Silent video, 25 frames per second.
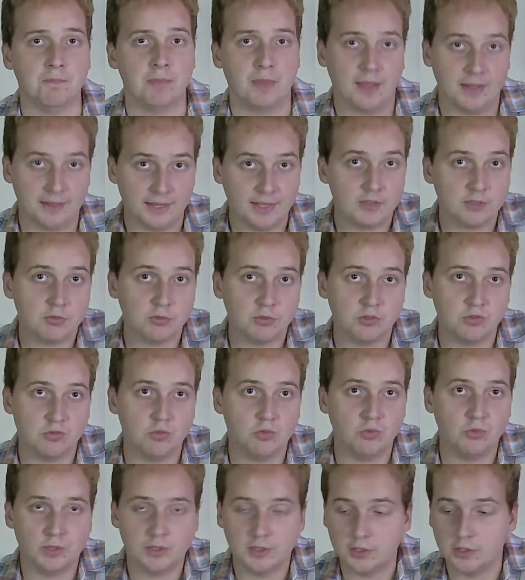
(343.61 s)
And that's what's
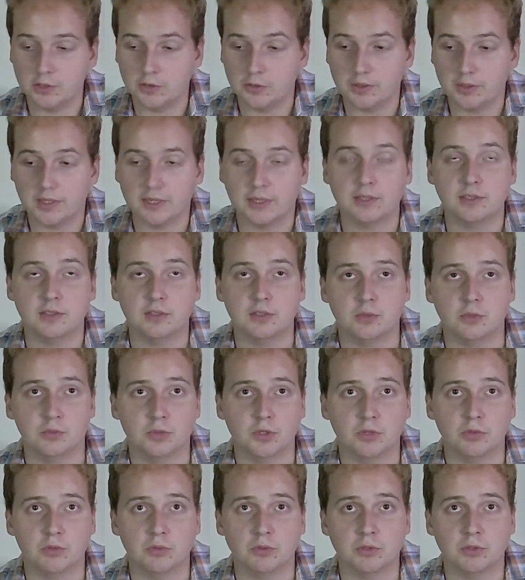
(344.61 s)
really going on in the
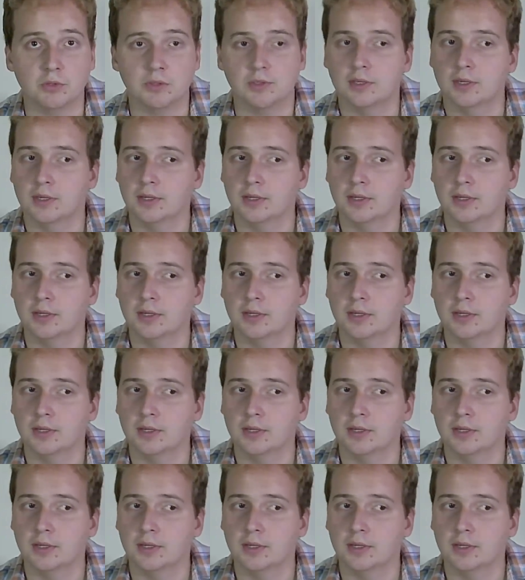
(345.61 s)
real world.